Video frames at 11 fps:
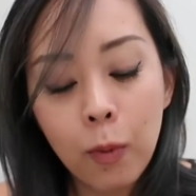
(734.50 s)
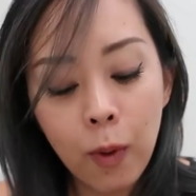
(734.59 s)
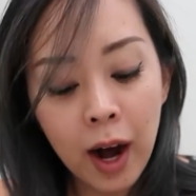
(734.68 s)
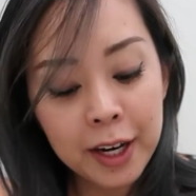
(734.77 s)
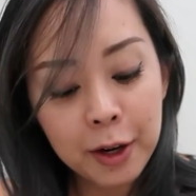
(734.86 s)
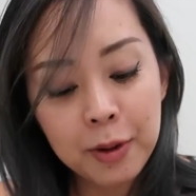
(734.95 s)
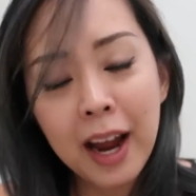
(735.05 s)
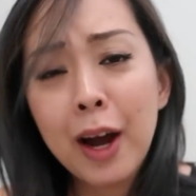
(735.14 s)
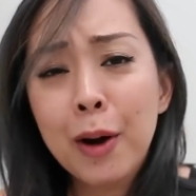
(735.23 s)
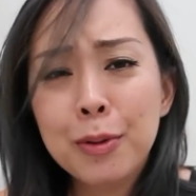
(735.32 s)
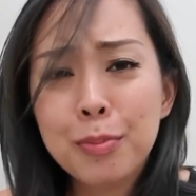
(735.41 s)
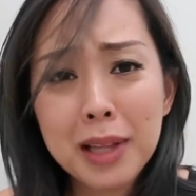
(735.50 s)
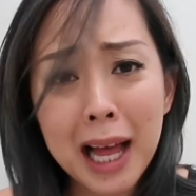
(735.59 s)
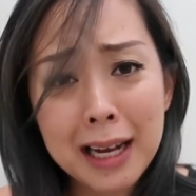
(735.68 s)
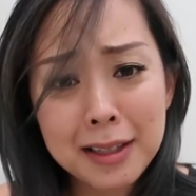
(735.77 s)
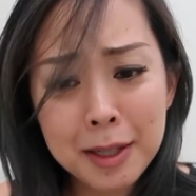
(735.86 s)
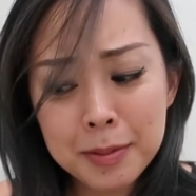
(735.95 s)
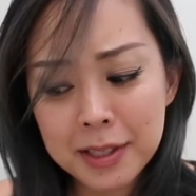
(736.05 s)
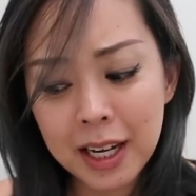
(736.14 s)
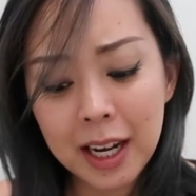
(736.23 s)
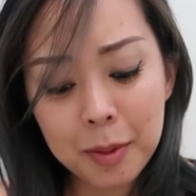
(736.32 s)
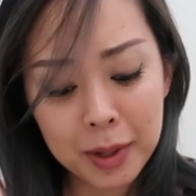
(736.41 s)
why don't I own black
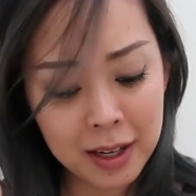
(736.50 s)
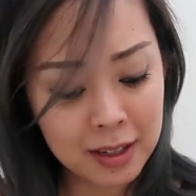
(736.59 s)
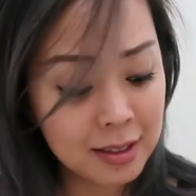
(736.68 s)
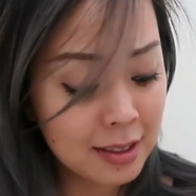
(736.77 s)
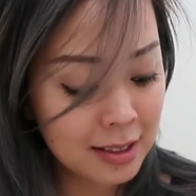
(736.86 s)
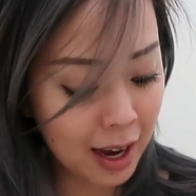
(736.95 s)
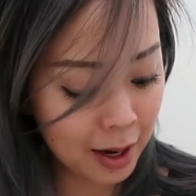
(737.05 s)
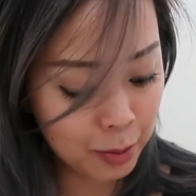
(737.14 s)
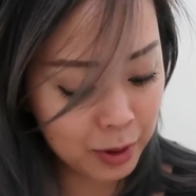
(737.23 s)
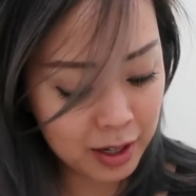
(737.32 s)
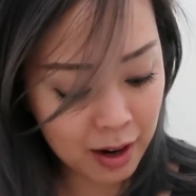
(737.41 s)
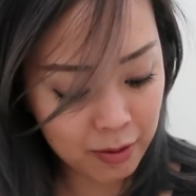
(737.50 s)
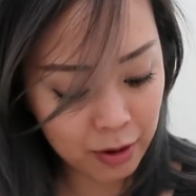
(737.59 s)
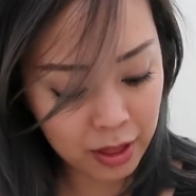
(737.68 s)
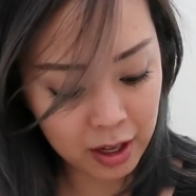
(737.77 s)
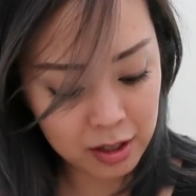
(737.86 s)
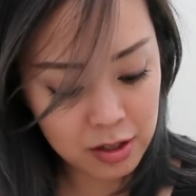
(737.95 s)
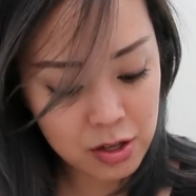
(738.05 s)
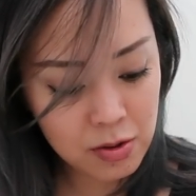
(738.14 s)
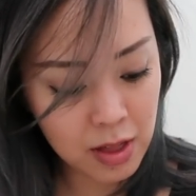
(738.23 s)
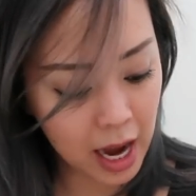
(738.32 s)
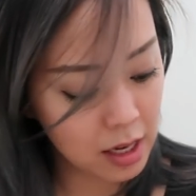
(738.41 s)
lipstick? Because I would never think to
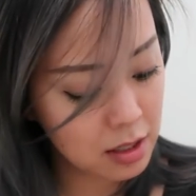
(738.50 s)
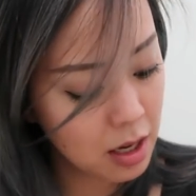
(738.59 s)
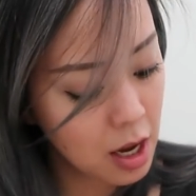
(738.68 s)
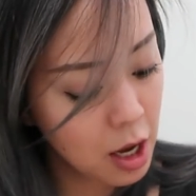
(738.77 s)
do that.